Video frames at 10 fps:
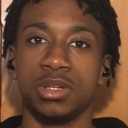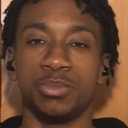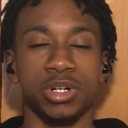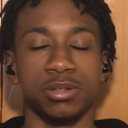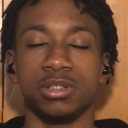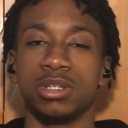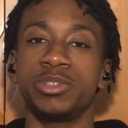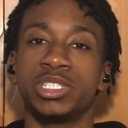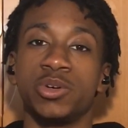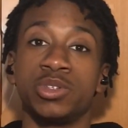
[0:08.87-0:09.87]
But let me
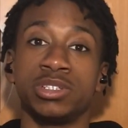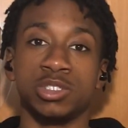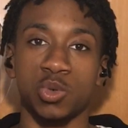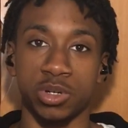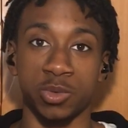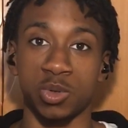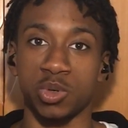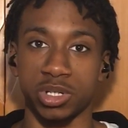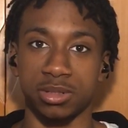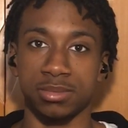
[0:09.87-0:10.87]
tell you this story real
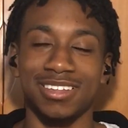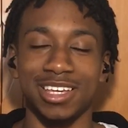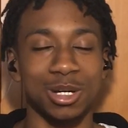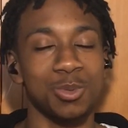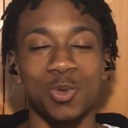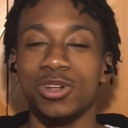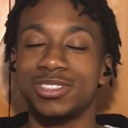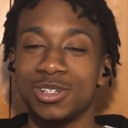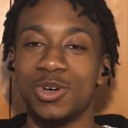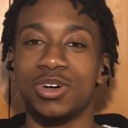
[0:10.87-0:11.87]
quick. A couple weeks
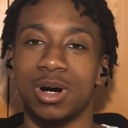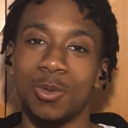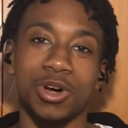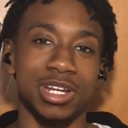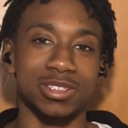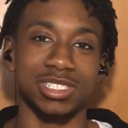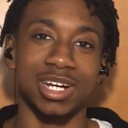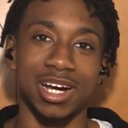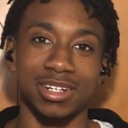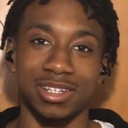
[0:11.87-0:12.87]
ago, I'm walking
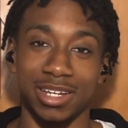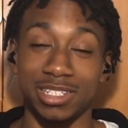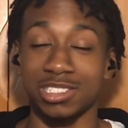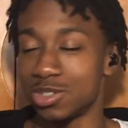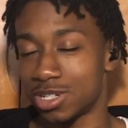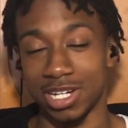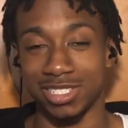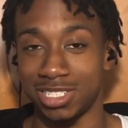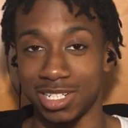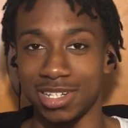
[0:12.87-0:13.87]
outside and it's dark as
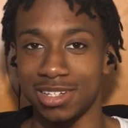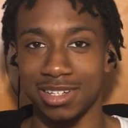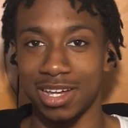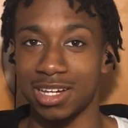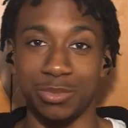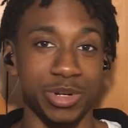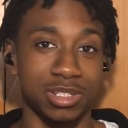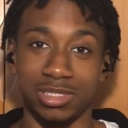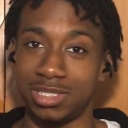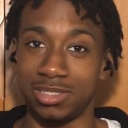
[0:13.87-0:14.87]
shit. I could
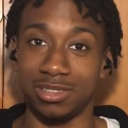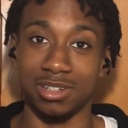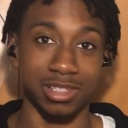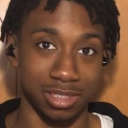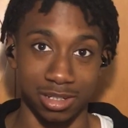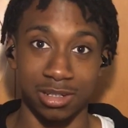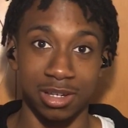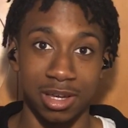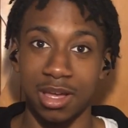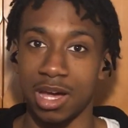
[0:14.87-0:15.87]
barely see nothing.
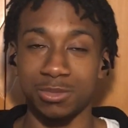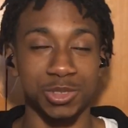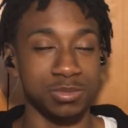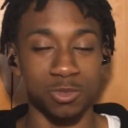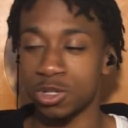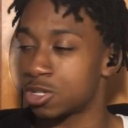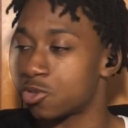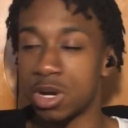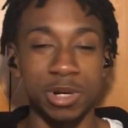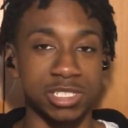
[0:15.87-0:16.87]
I'm looking
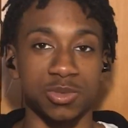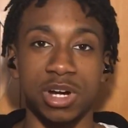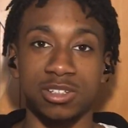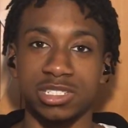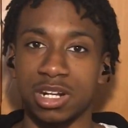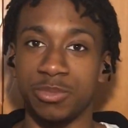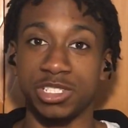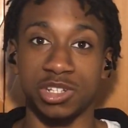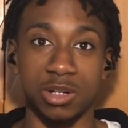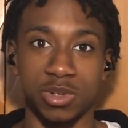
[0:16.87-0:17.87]
around my surroundings trying to make
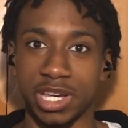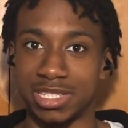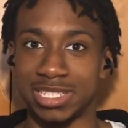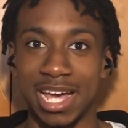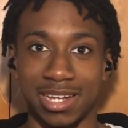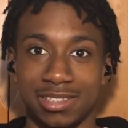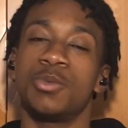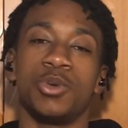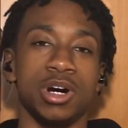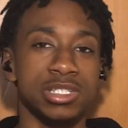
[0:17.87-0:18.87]
sure I don't get attacked.
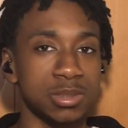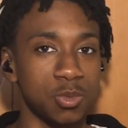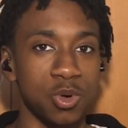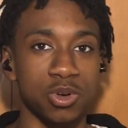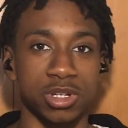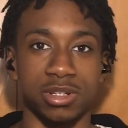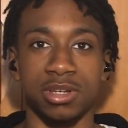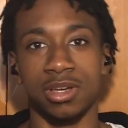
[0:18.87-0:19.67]
But as I'm walking,